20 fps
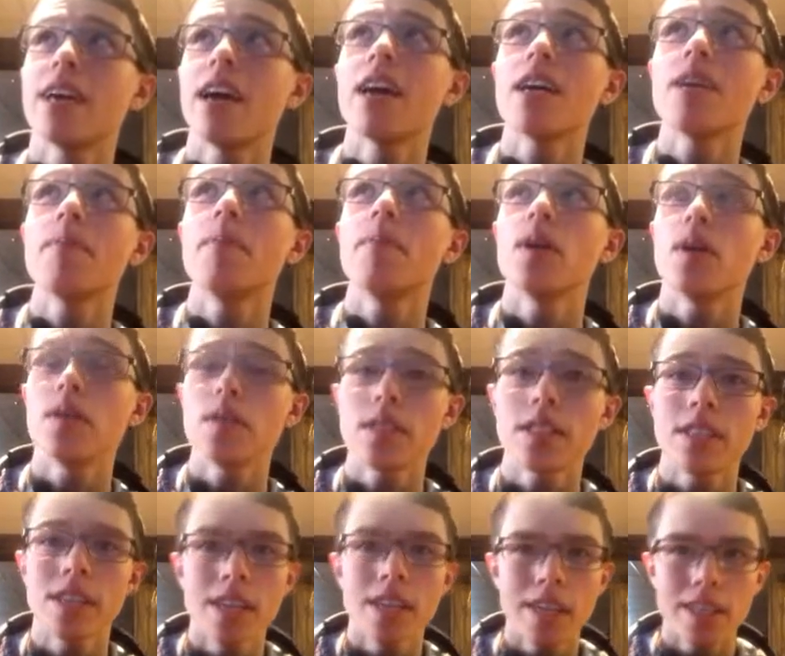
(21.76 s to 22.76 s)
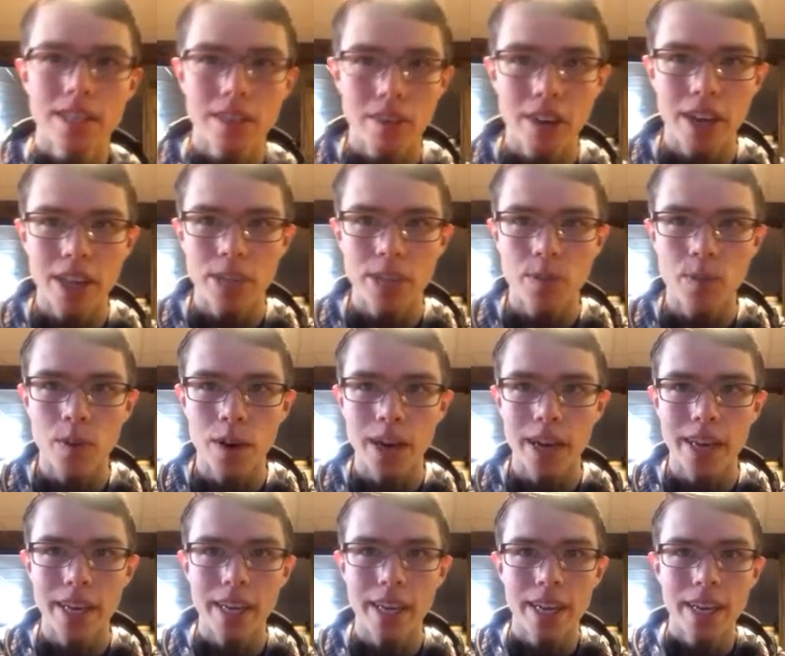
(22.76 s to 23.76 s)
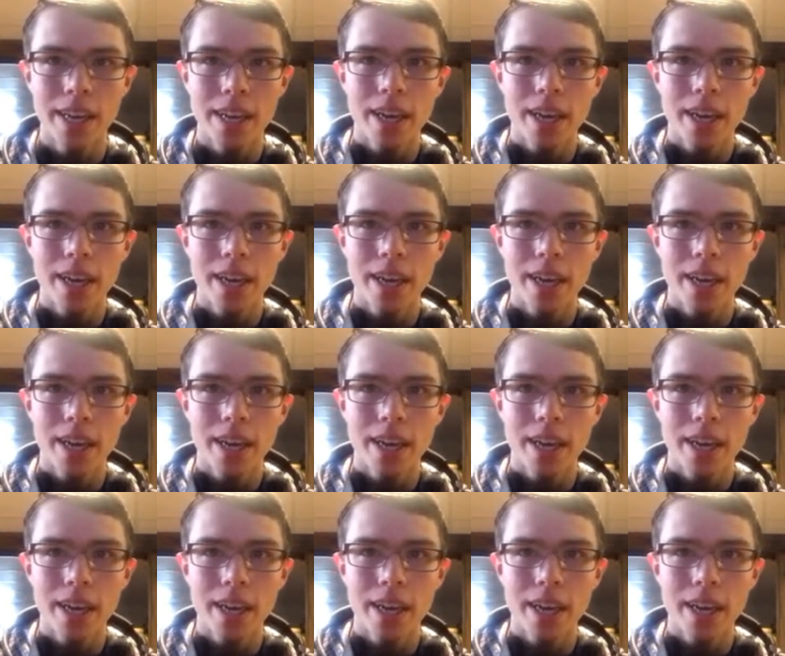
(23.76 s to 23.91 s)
Tugboat. Don't ask why.